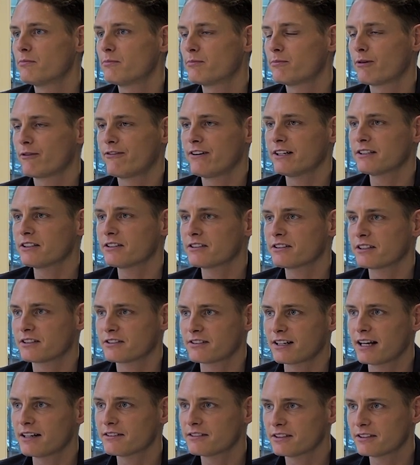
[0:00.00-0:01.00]
professors and
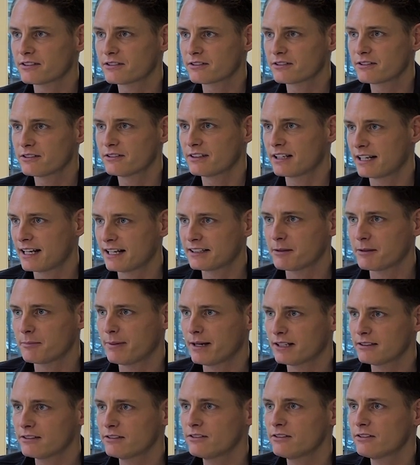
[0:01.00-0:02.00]
scientists that the
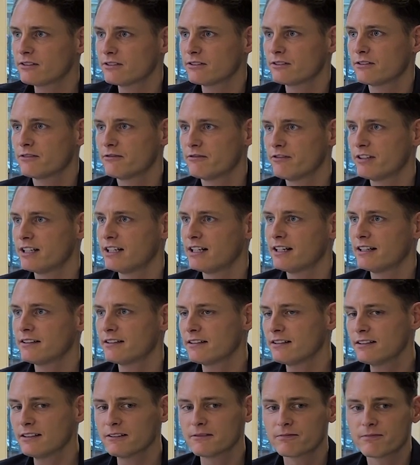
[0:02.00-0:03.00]
patents via
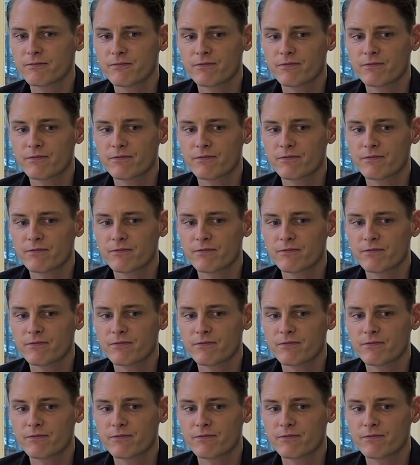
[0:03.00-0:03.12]
LinkedIn,